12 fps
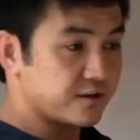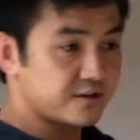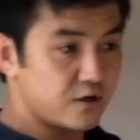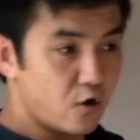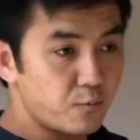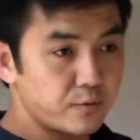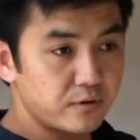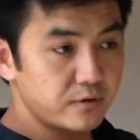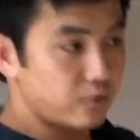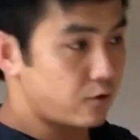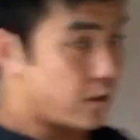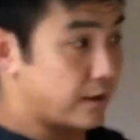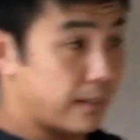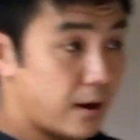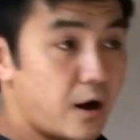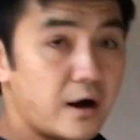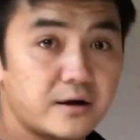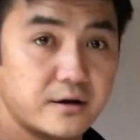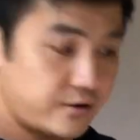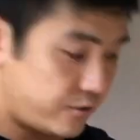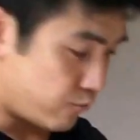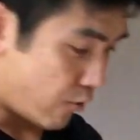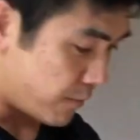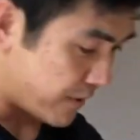doesn't open or unlock,
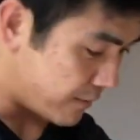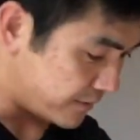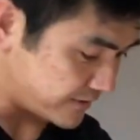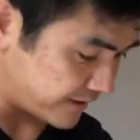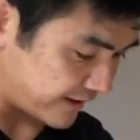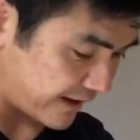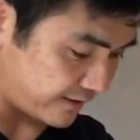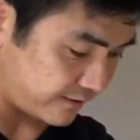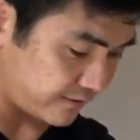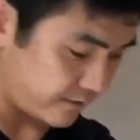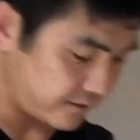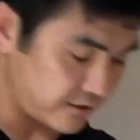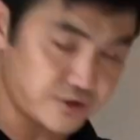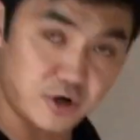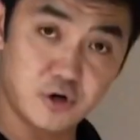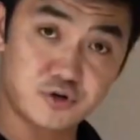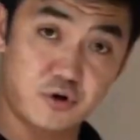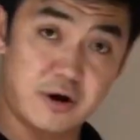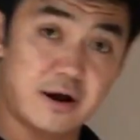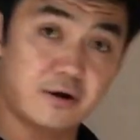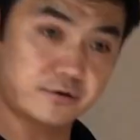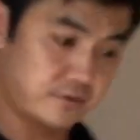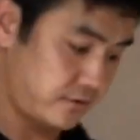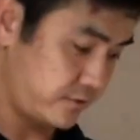you won't be able to get the charger
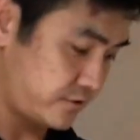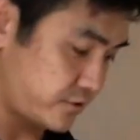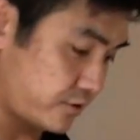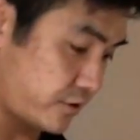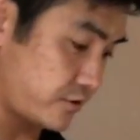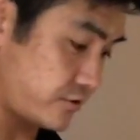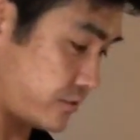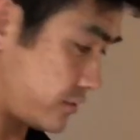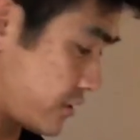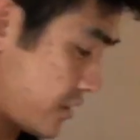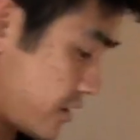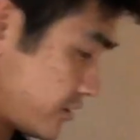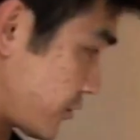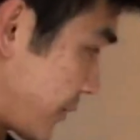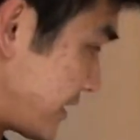out. So there's, so